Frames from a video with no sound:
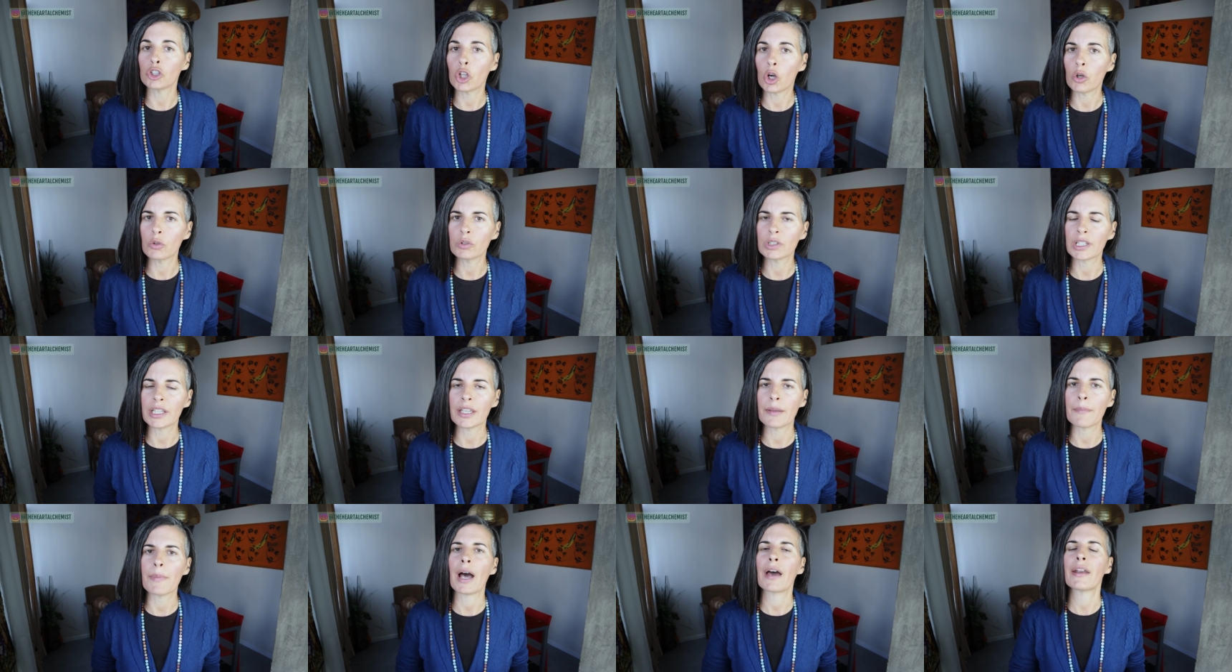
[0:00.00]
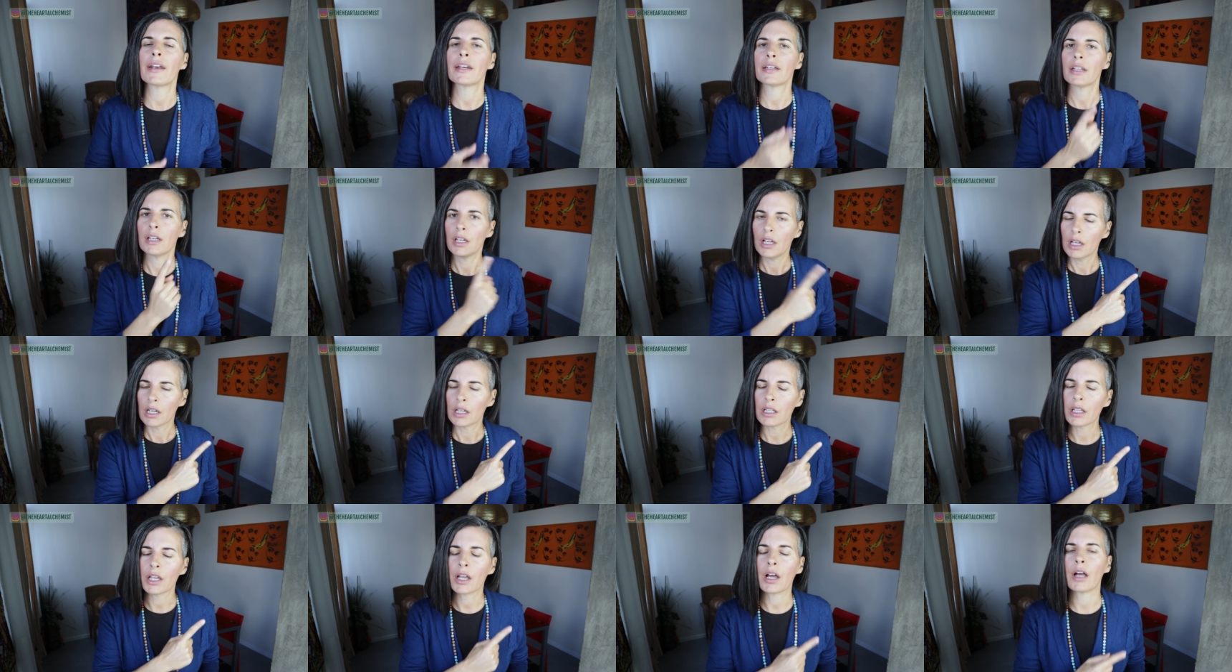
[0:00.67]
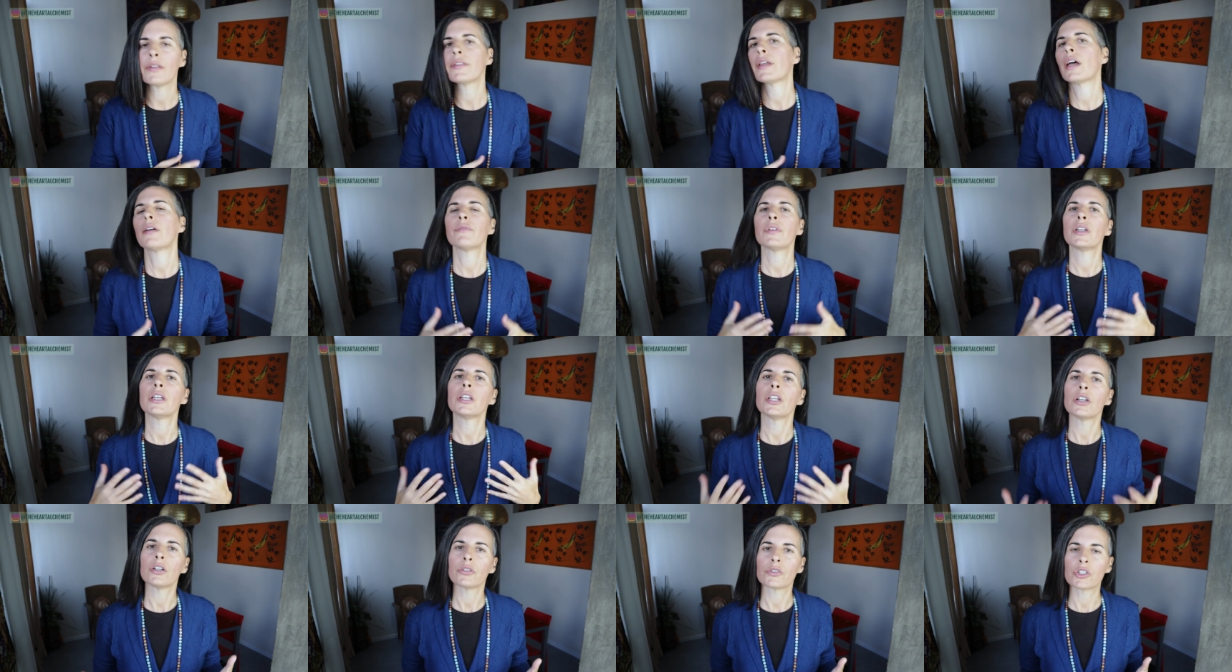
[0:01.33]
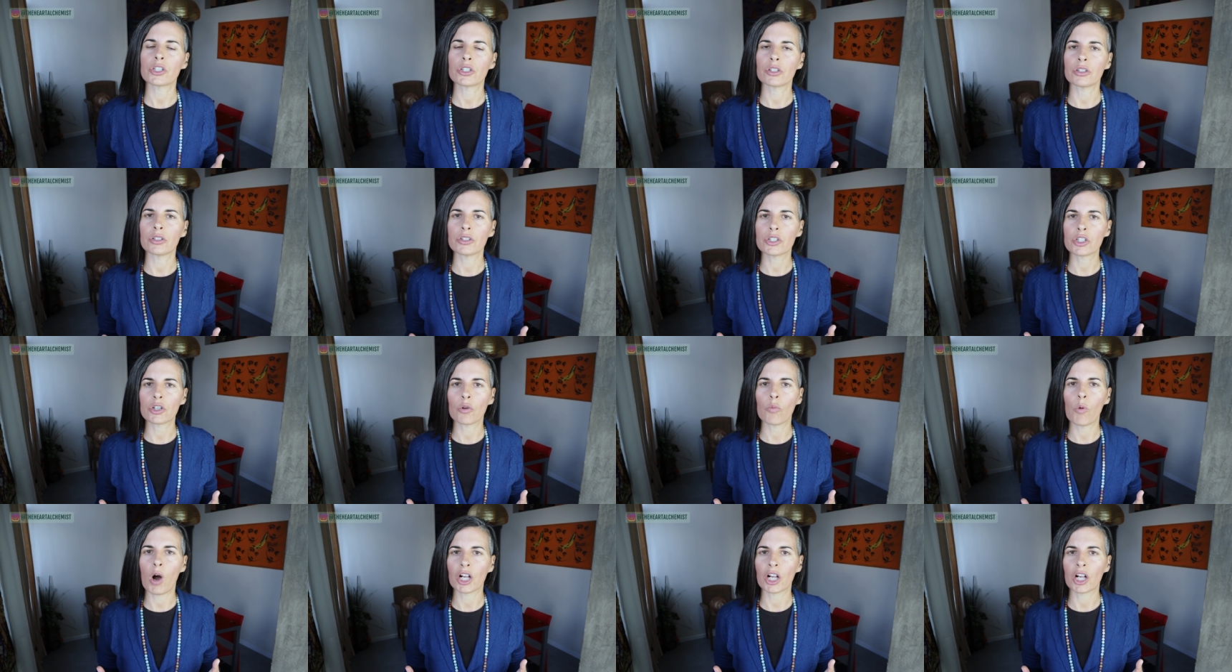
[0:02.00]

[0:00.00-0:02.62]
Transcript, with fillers: lonely about it, click on that video to, to